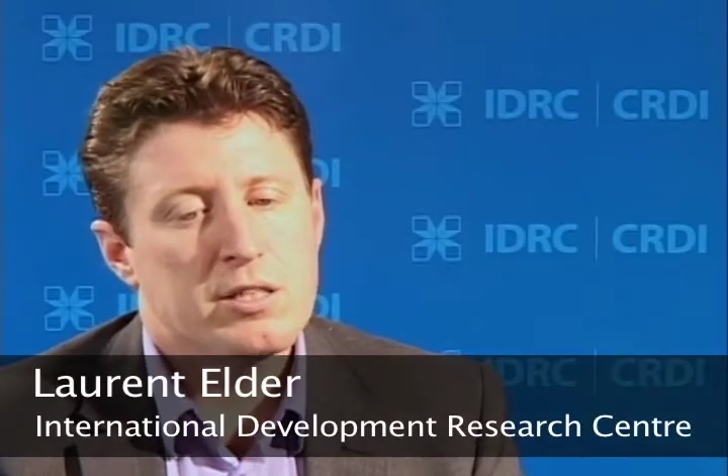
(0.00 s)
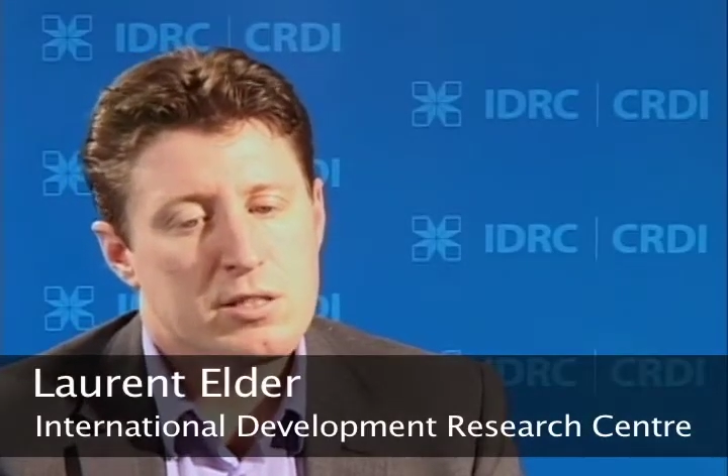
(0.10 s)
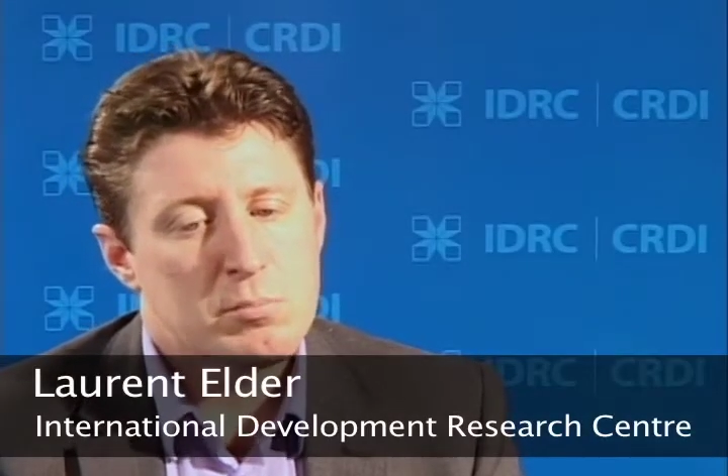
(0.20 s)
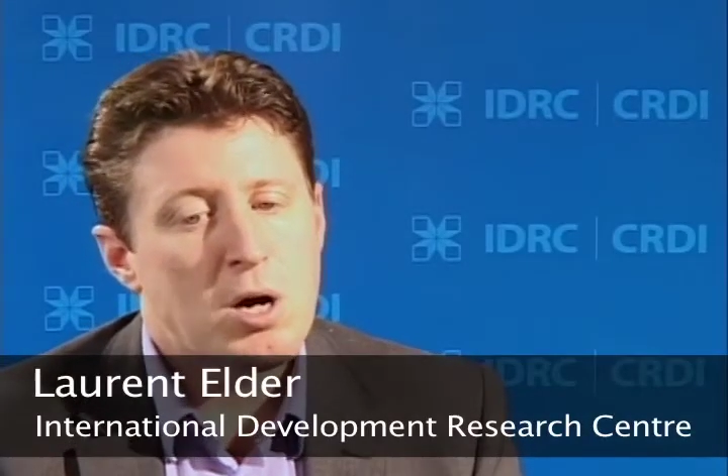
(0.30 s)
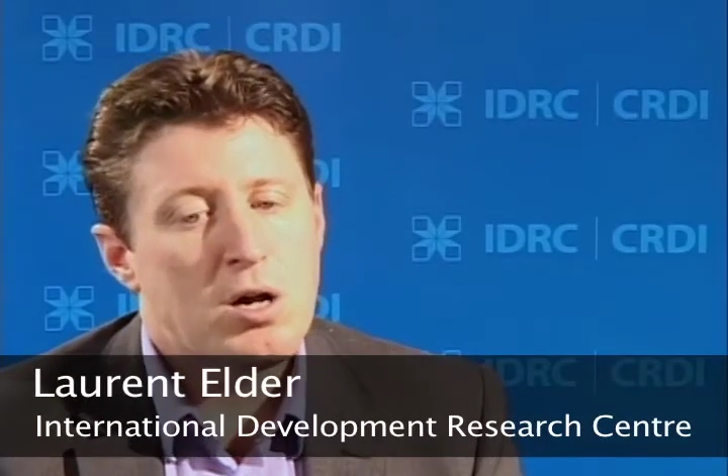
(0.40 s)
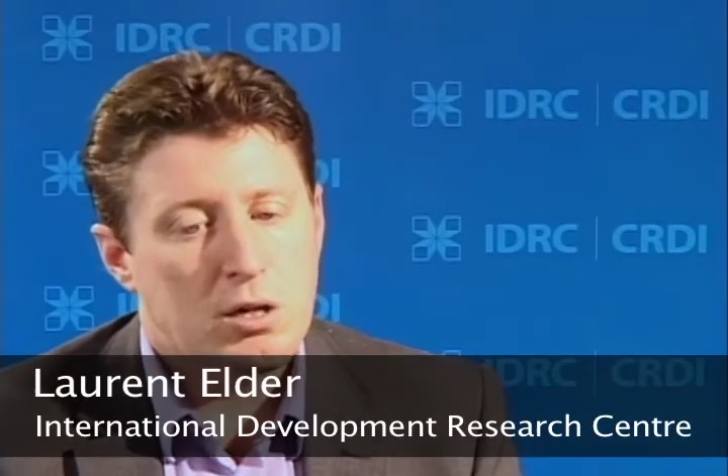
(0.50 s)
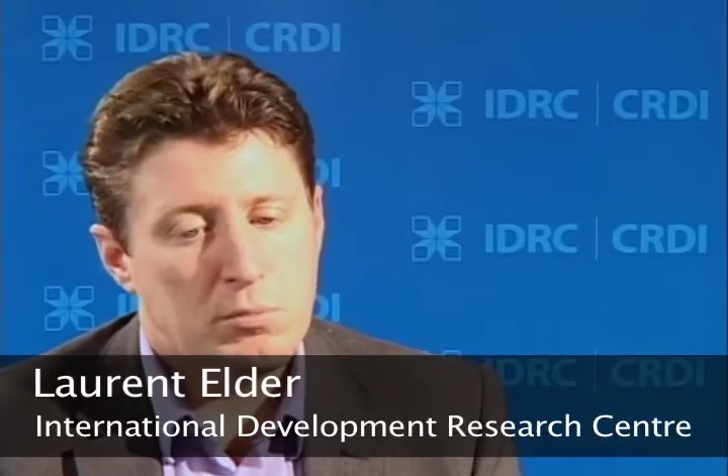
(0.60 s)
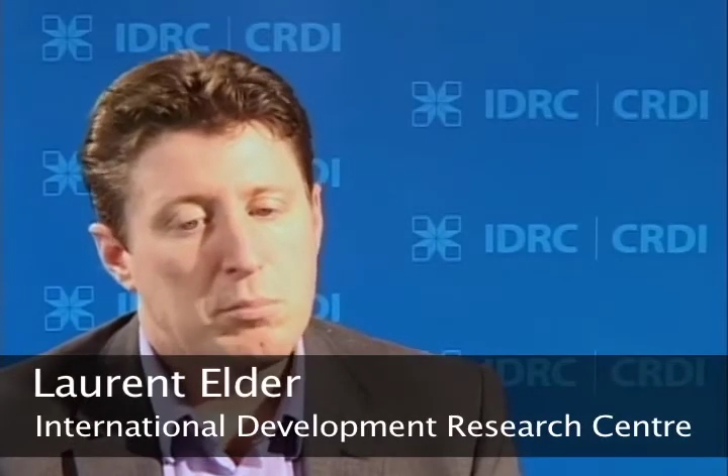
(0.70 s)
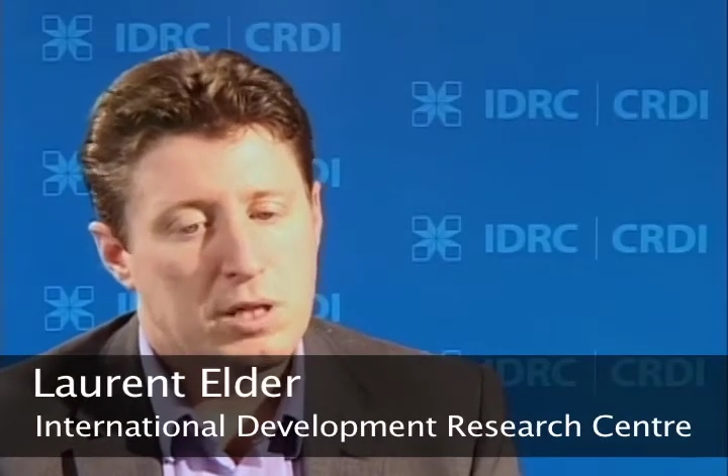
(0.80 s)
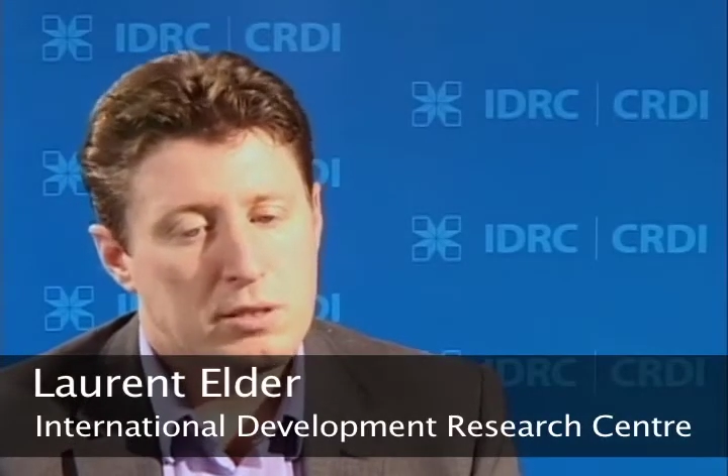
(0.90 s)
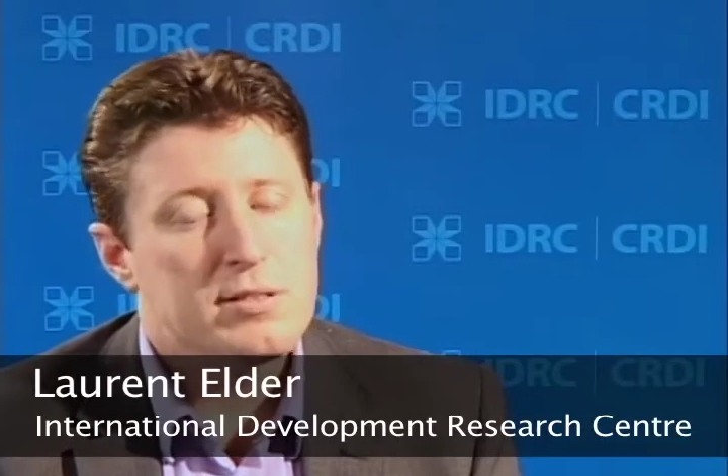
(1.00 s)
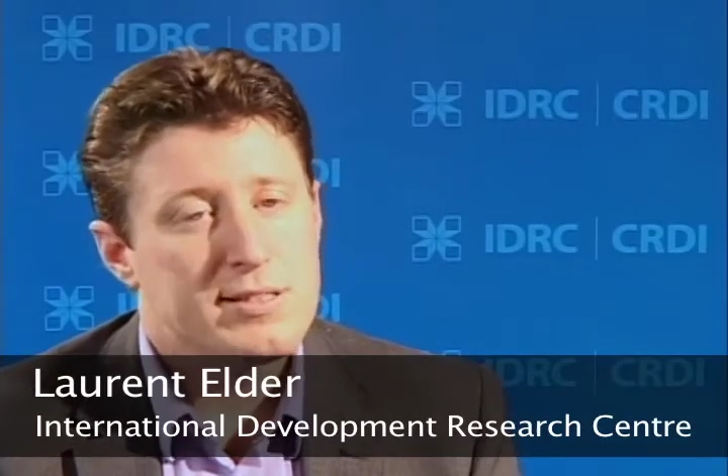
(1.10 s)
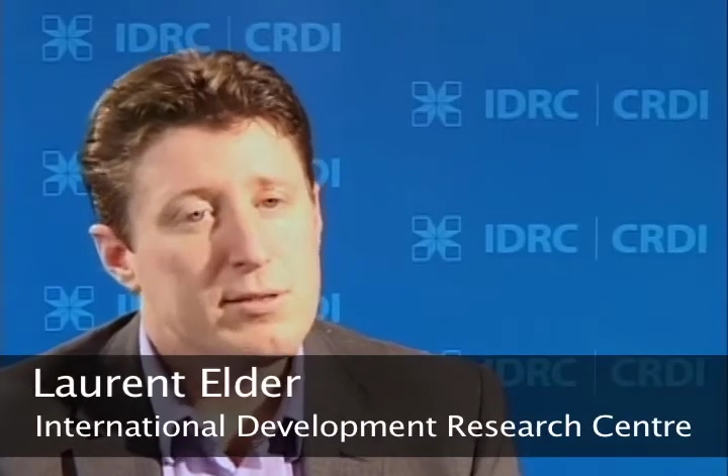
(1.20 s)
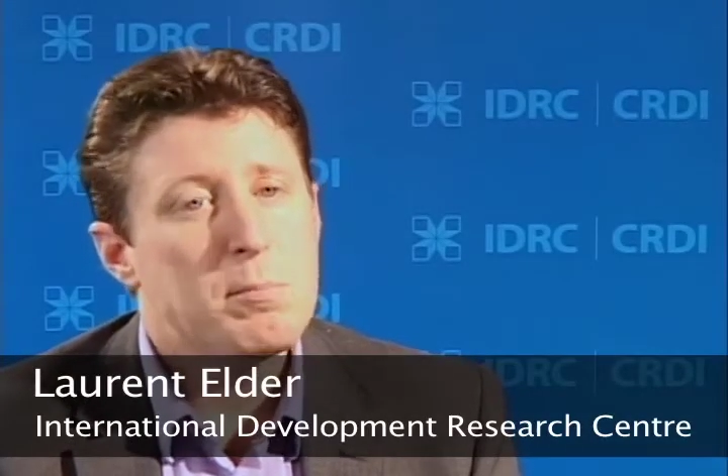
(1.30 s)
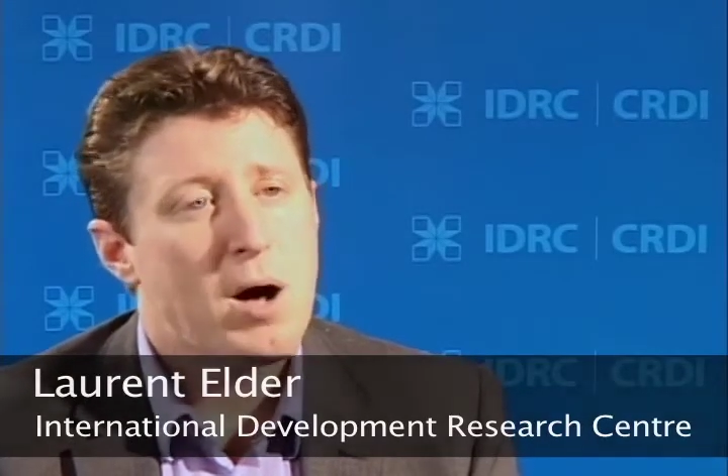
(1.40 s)
small but
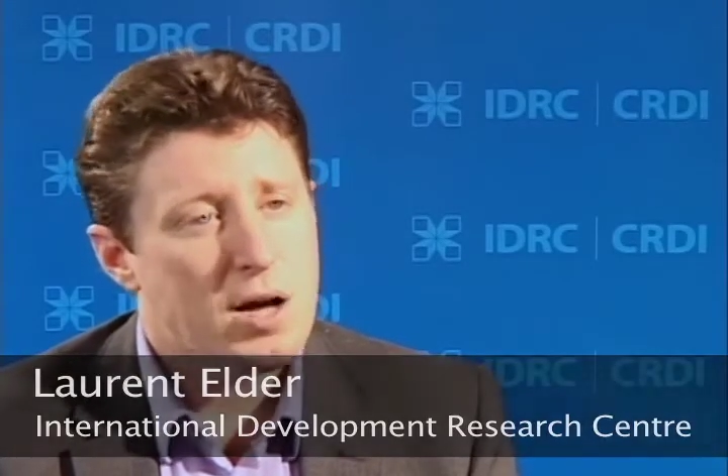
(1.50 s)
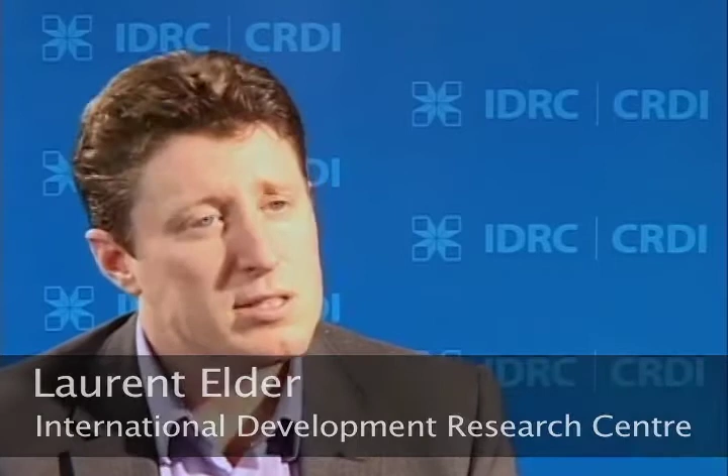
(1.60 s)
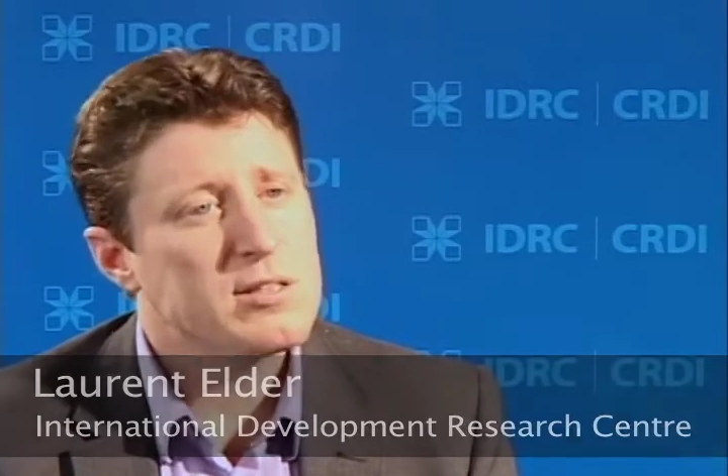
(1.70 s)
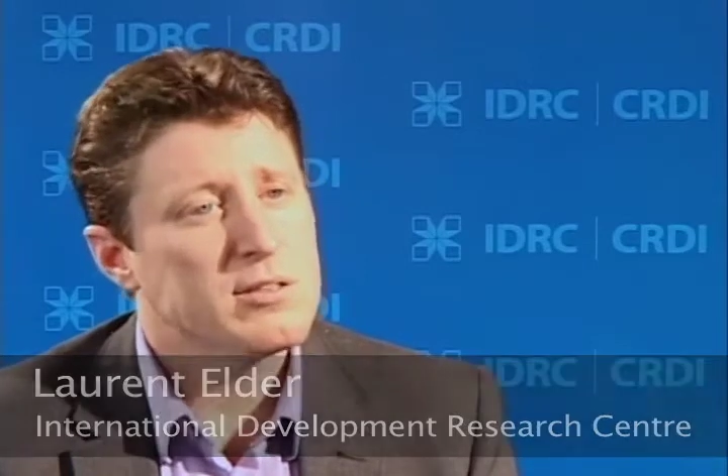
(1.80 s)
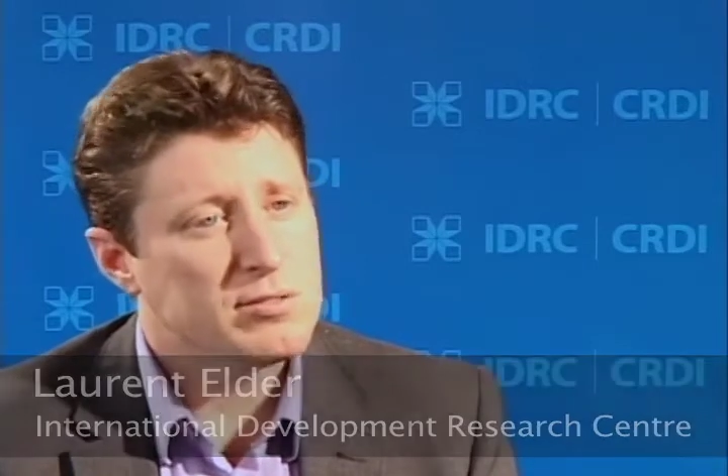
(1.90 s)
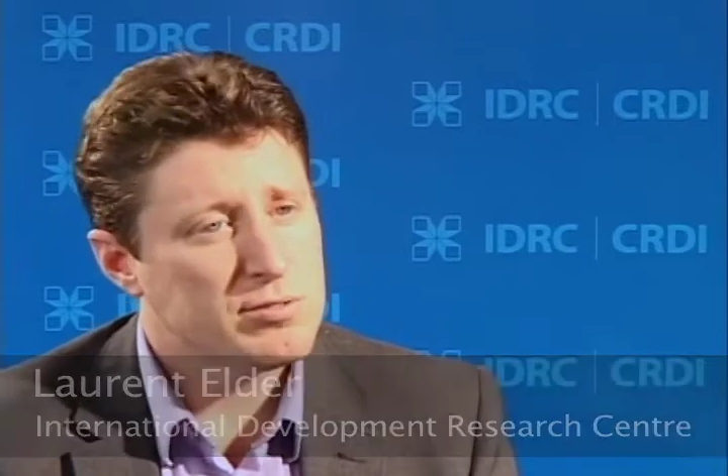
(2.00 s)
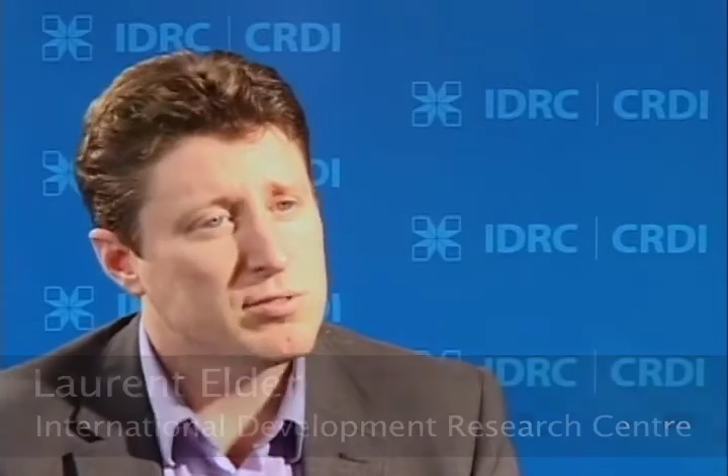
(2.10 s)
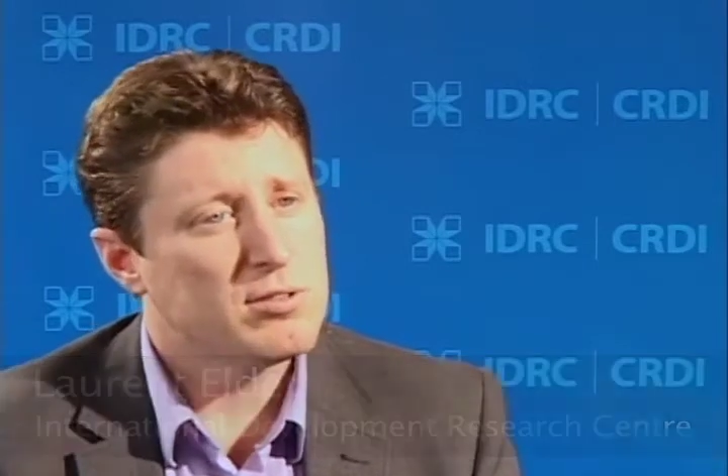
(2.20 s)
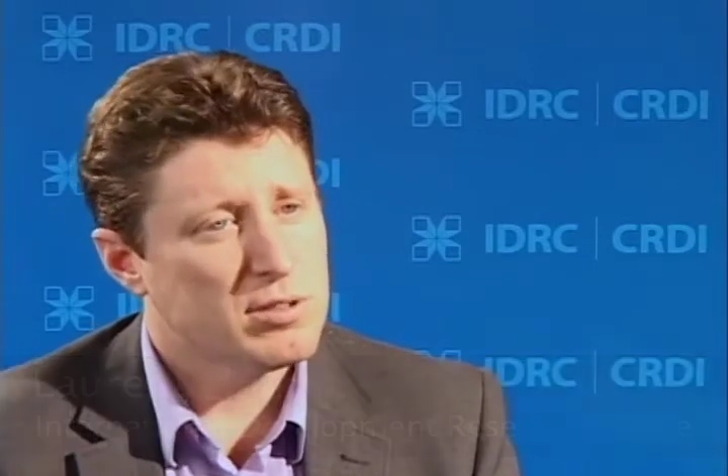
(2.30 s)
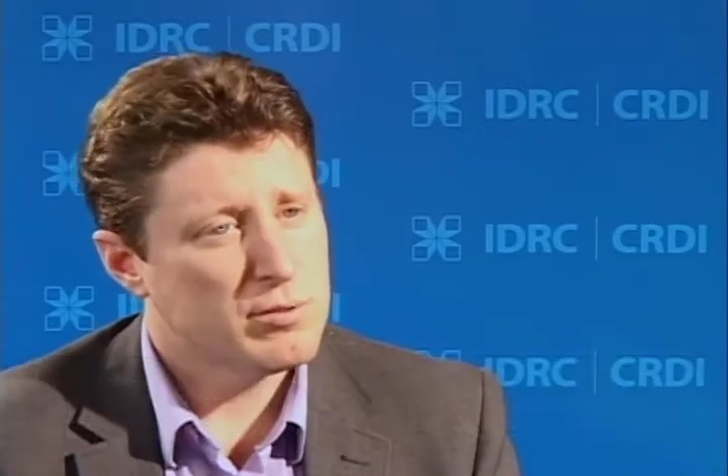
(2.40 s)
still positive